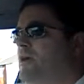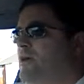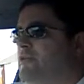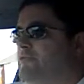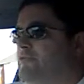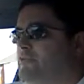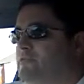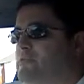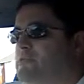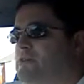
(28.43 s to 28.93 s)

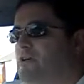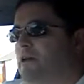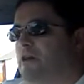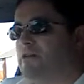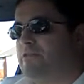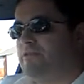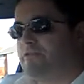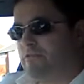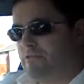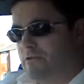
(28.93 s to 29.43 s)
from the
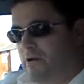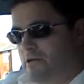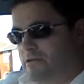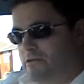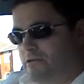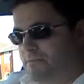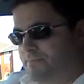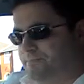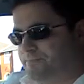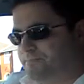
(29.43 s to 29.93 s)
side of the
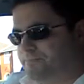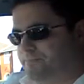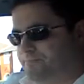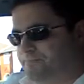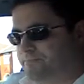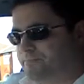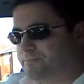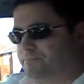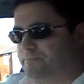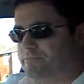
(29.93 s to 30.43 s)
road,
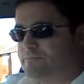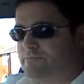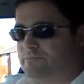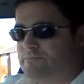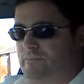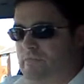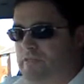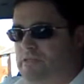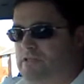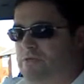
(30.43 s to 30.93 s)

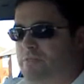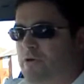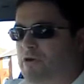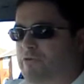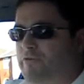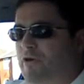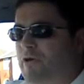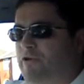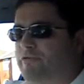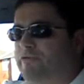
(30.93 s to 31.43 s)
to
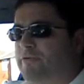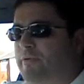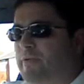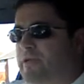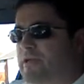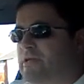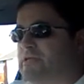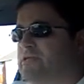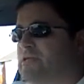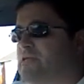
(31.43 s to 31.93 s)
move off when
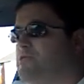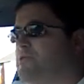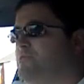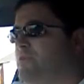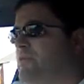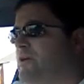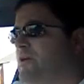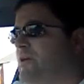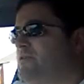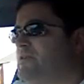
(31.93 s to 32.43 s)

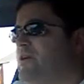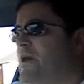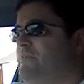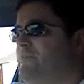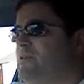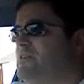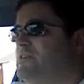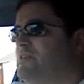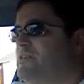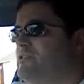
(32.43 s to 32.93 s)
the
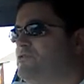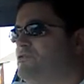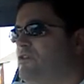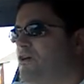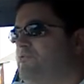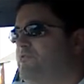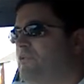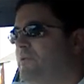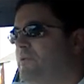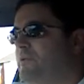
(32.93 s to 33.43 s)
examiner says
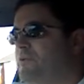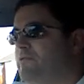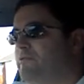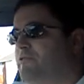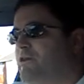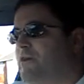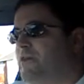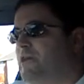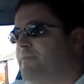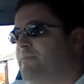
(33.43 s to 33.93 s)
drive on when you're
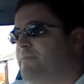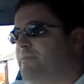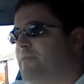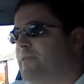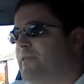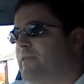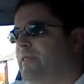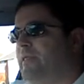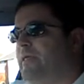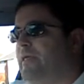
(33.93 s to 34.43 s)
ready.
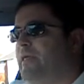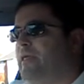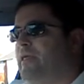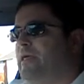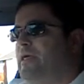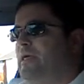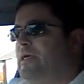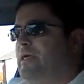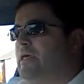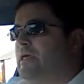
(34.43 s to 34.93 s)

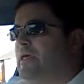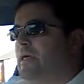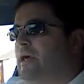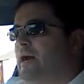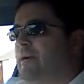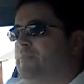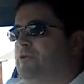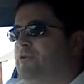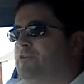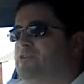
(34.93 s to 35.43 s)

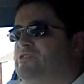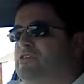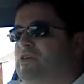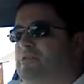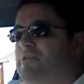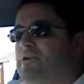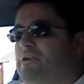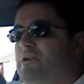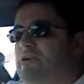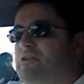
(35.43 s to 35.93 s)
And we'd also
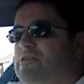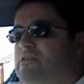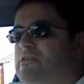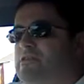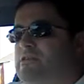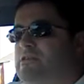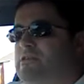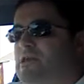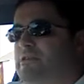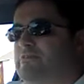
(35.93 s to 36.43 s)
be using
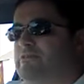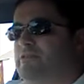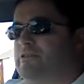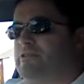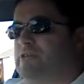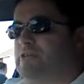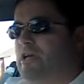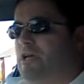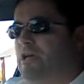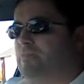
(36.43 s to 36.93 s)
the same
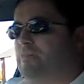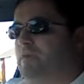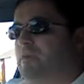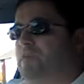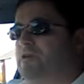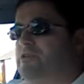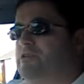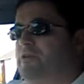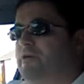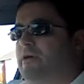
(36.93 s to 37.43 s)
routine when
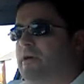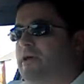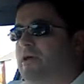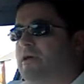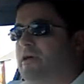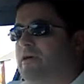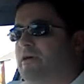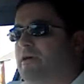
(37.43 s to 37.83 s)
we're doing